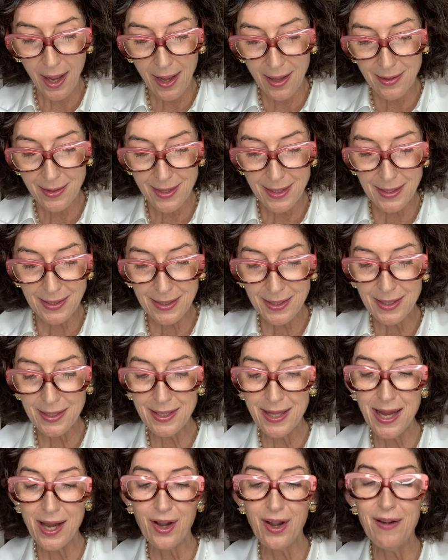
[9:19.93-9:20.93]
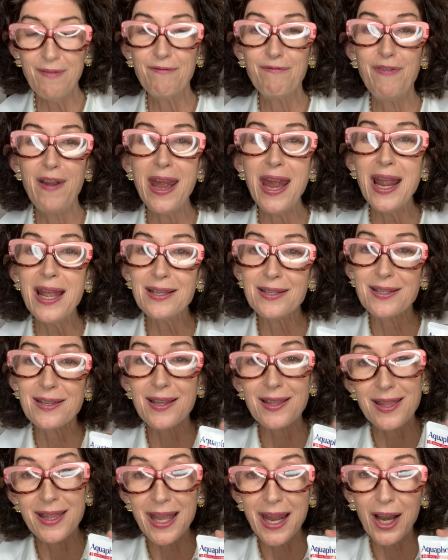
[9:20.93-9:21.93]
This is their advanced
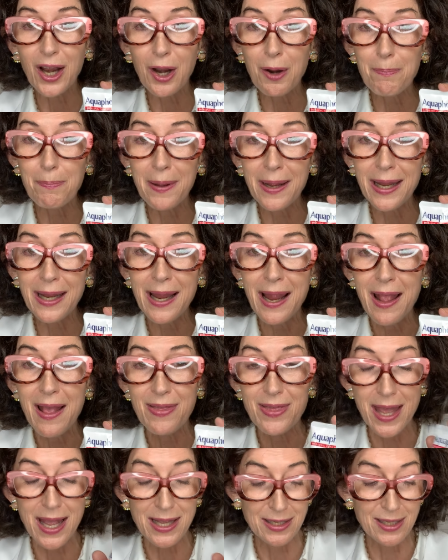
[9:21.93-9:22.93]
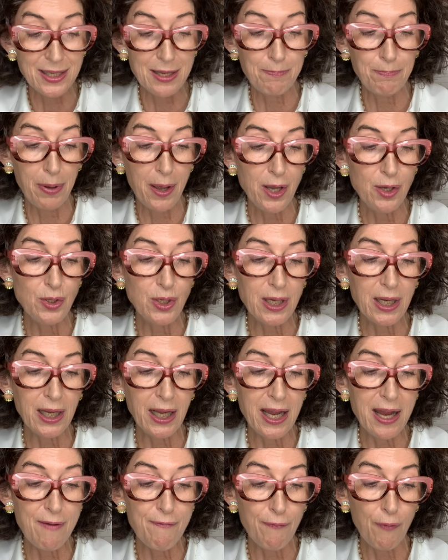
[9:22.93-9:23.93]
therapy that's
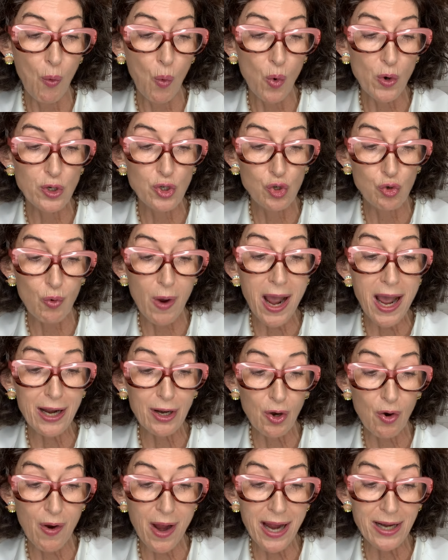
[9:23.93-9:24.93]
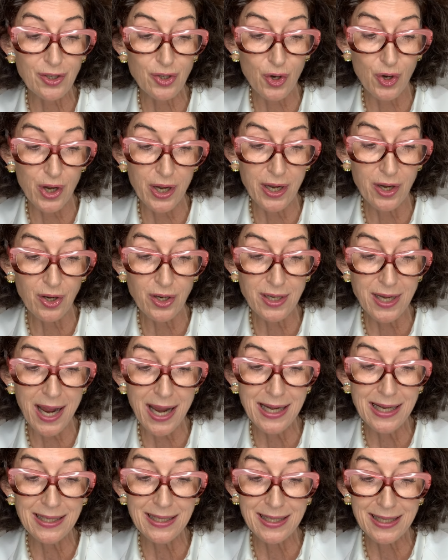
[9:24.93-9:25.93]
supposedly for dry, cracked, or
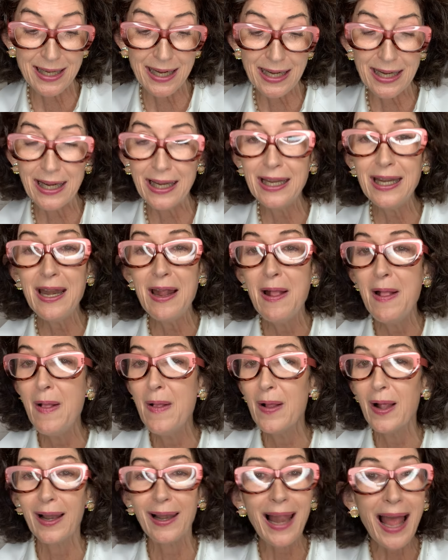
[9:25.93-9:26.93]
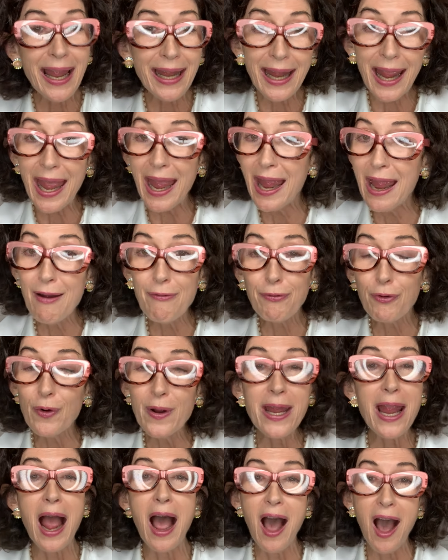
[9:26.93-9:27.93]
irritated skin. Like
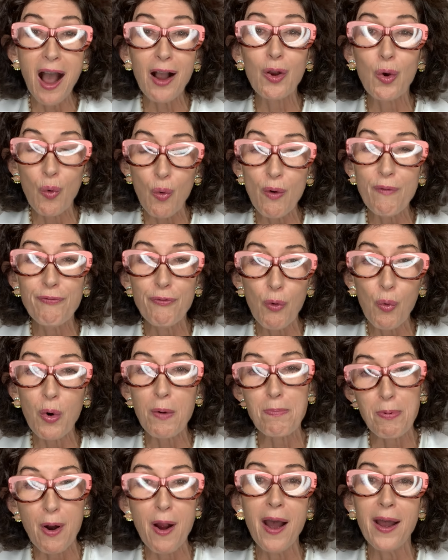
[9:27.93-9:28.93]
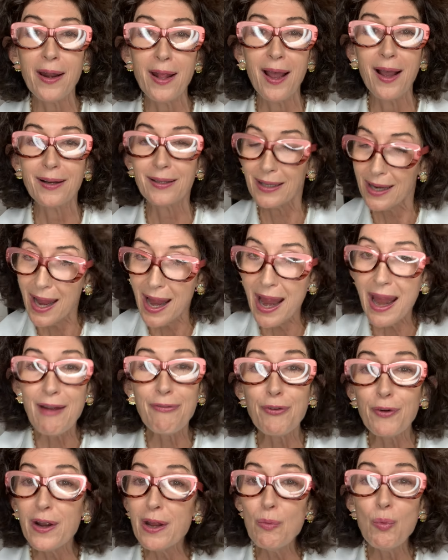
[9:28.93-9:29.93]
every Aquaphor product,
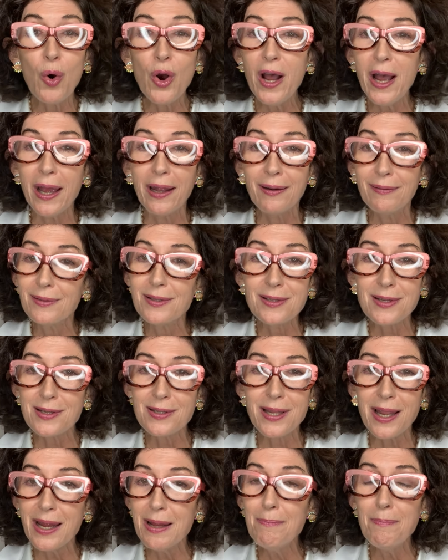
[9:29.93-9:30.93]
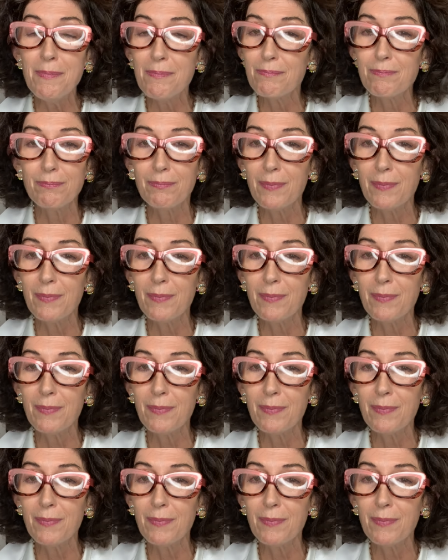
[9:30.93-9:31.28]
every one, it's the same